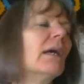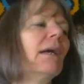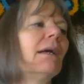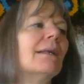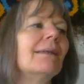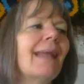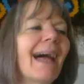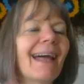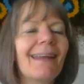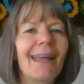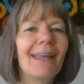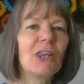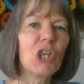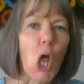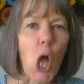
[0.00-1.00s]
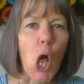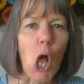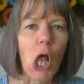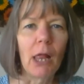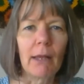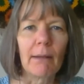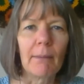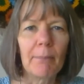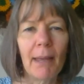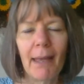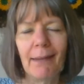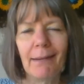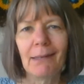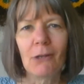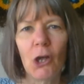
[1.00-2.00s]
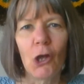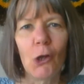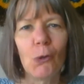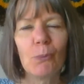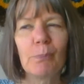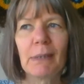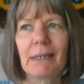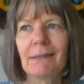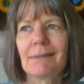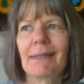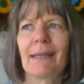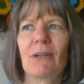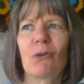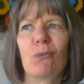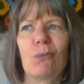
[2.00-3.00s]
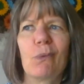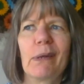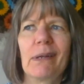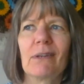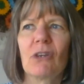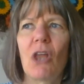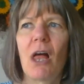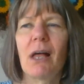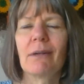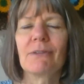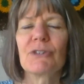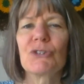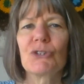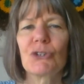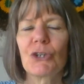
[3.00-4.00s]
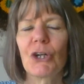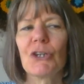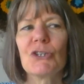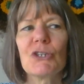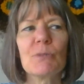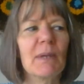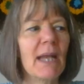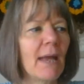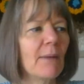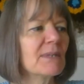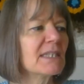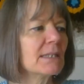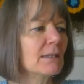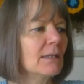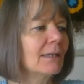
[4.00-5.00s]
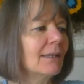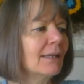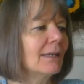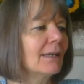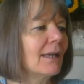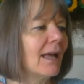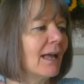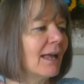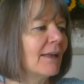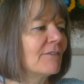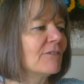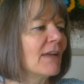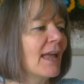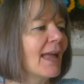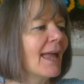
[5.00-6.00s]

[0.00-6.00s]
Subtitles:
Not a long petticoat, because I don't wear long skirts, but I was thinking of